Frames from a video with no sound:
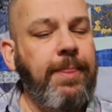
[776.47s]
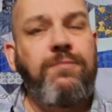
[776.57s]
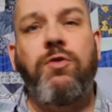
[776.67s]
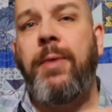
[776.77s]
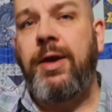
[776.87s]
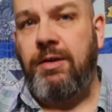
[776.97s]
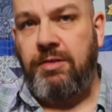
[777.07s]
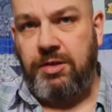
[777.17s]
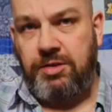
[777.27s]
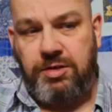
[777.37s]
for making
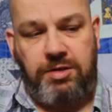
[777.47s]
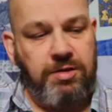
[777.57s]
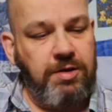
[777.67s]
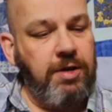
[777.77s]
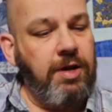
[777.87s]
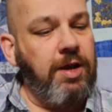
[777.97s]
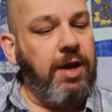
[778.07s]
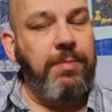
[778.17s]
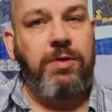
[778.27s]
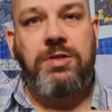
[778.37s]
this.
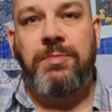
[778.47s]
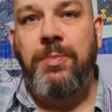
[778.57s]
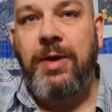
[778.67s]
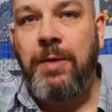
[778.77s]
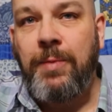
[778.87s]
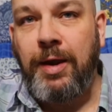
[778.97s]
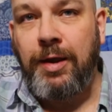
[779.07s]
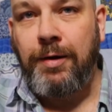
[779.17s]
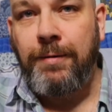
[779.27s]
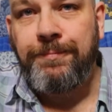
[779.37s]
And because I'm a bear
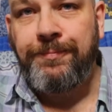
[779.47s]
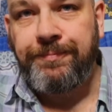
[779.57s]
maker,